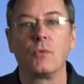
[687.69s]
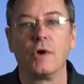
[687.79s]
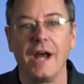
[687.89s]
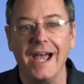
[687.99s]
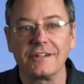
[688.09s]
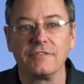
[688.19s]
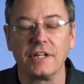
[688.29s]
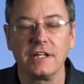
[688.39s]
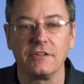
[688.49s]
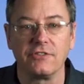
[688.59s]
we're
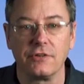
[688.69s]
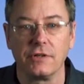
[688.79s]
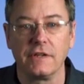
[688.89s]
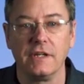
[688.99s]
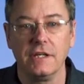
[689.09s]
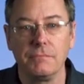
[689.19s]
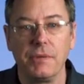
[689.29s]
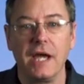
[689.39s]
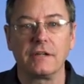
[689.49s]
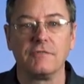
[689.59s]
actively considering the
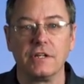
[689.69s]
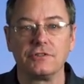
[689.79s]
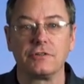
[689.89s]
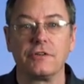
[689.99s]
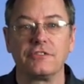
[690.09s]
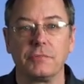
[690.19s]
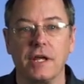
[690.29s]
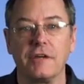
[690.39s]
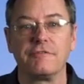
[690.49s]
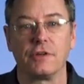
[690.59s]
impact of digital
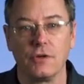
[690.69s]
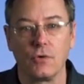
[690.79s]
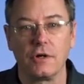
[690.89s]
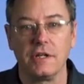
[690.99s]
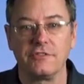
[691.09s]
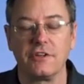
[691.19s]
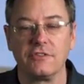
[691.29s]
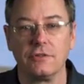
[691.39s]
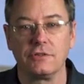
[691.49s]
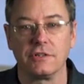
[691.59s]
display for your
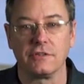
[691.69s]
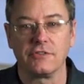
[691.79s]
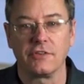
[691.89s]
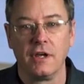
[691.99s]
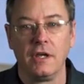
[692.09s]
institutions.